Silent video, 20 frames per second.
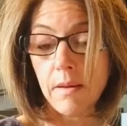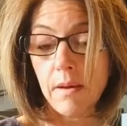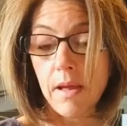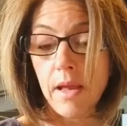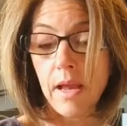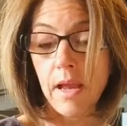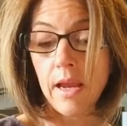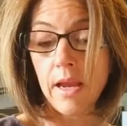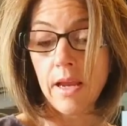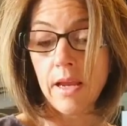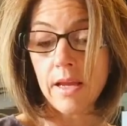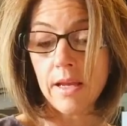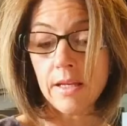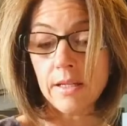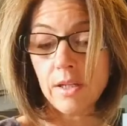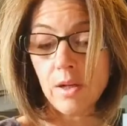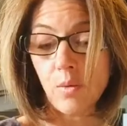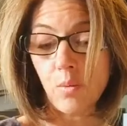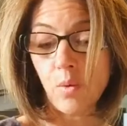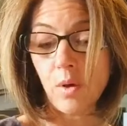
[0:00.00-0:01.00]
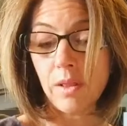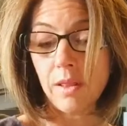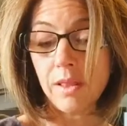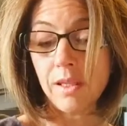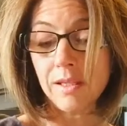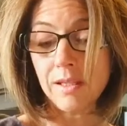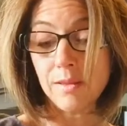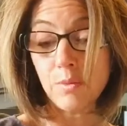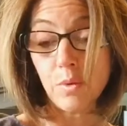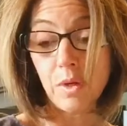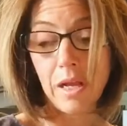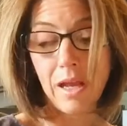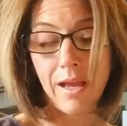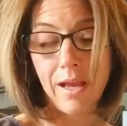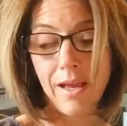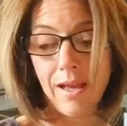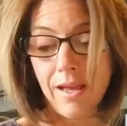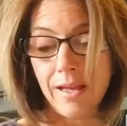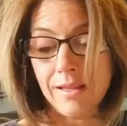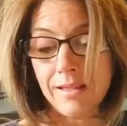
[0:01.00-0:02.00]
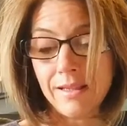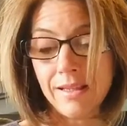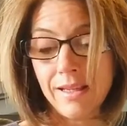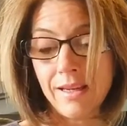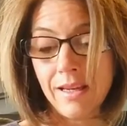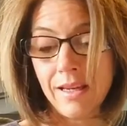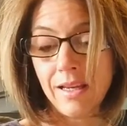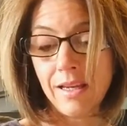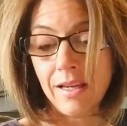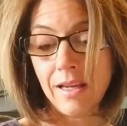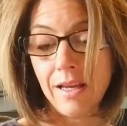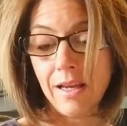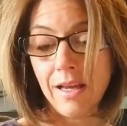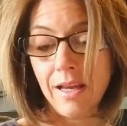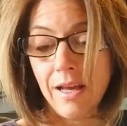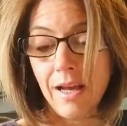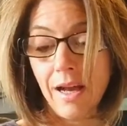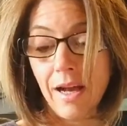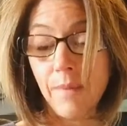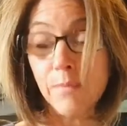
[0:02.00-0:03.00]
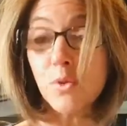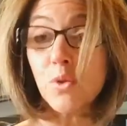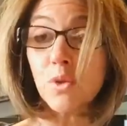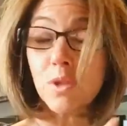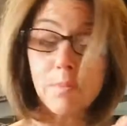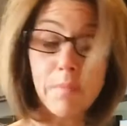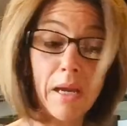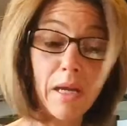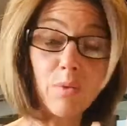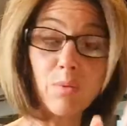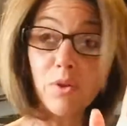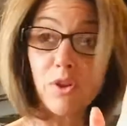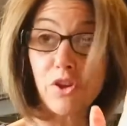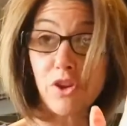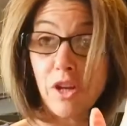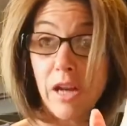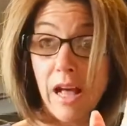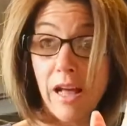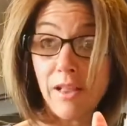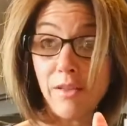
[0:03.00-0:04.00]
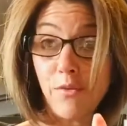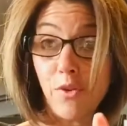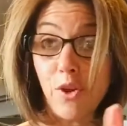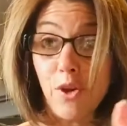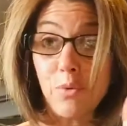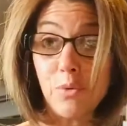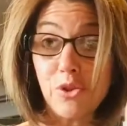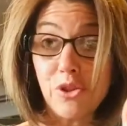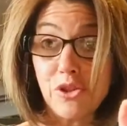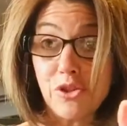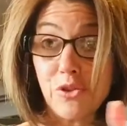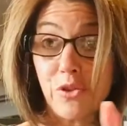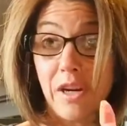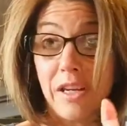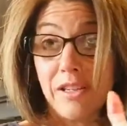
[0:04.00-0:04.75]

And what this one has in it, so it's made with the good olive oil, which is great.